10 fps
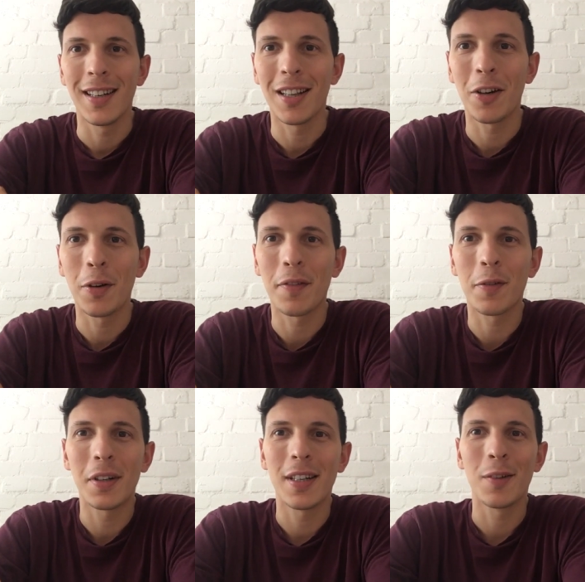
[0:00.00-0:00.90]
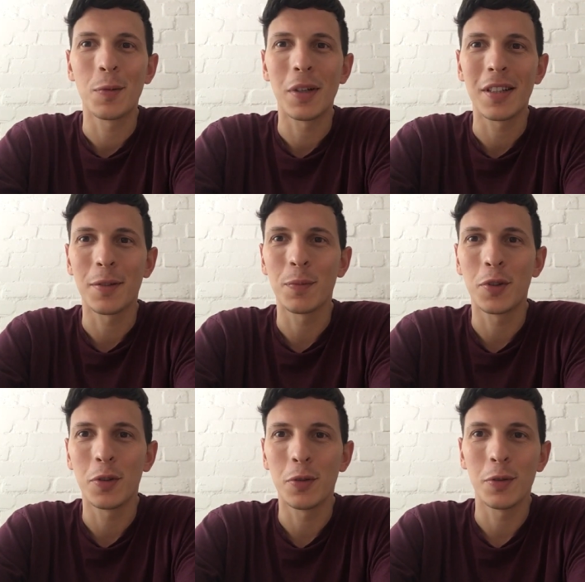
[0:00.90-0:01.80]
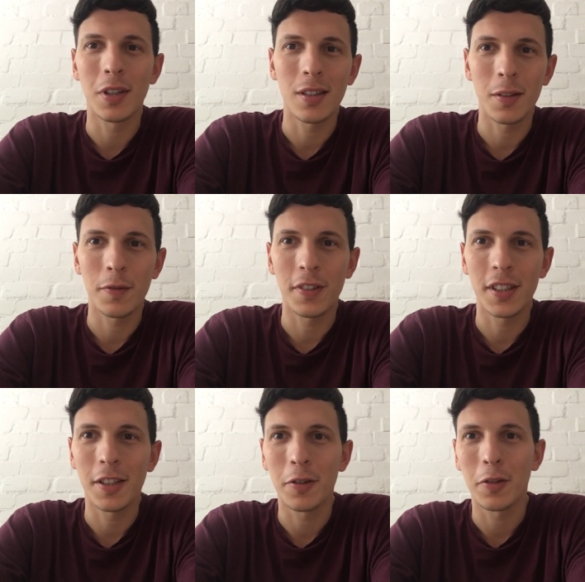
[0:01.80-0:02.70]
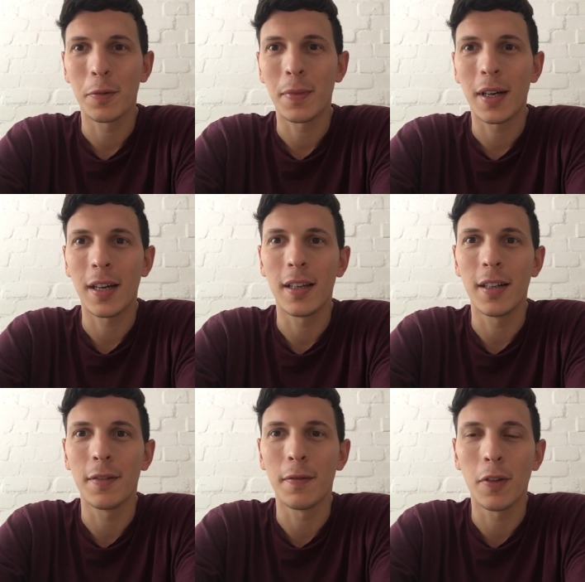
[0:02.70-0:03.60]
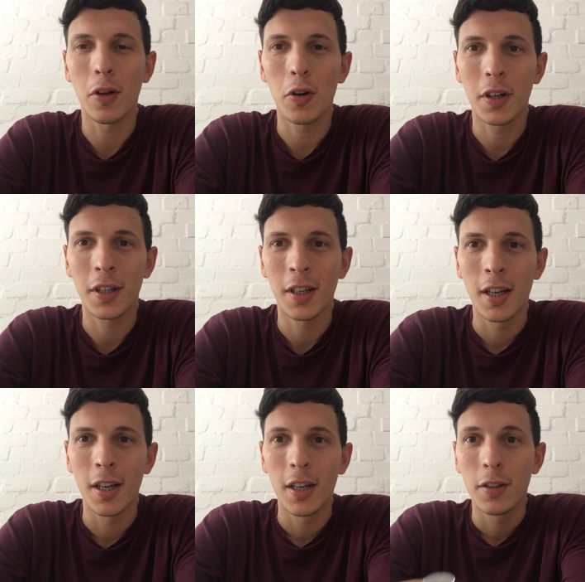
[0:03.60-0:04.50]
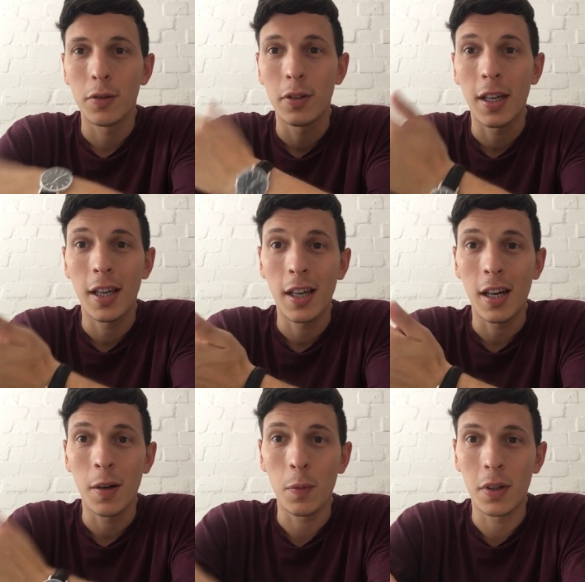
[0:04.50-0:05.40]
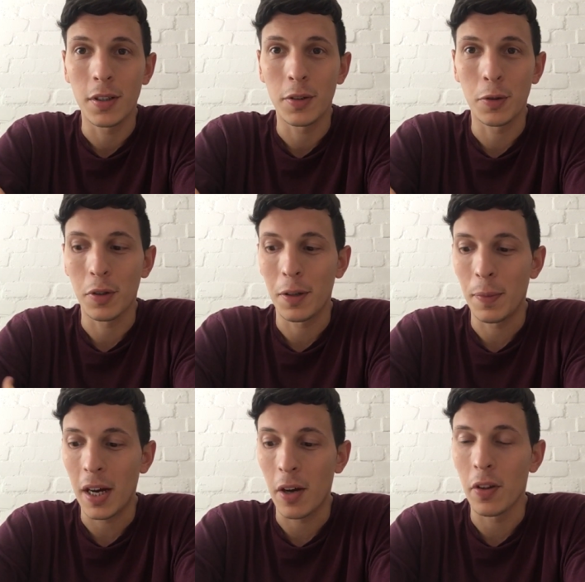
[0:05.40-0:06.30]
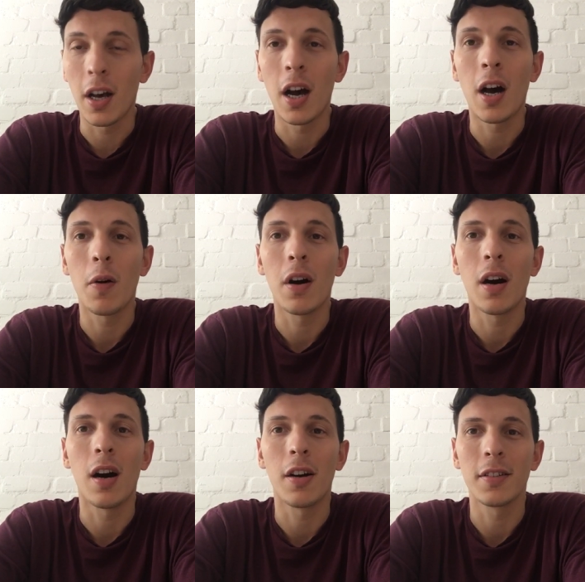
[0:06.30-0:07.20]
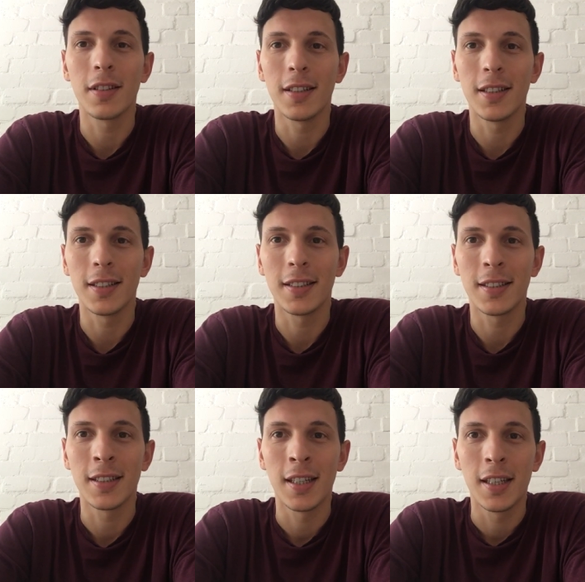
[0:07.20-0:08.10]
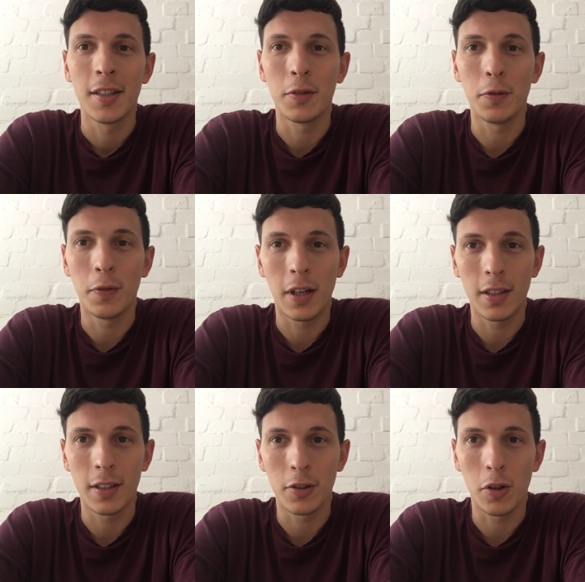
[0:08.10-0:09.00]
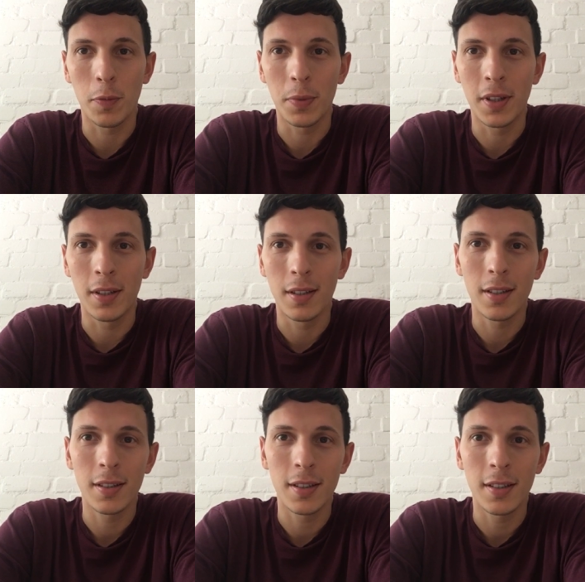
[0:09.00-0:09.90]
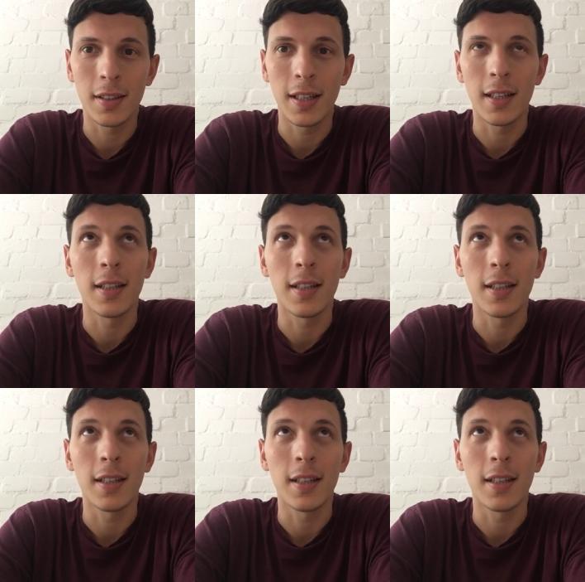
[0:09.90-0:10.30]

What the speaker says: Hello everyone and welcome to another video on my vlog. Today I want to talk about how hard it is to find a job in London.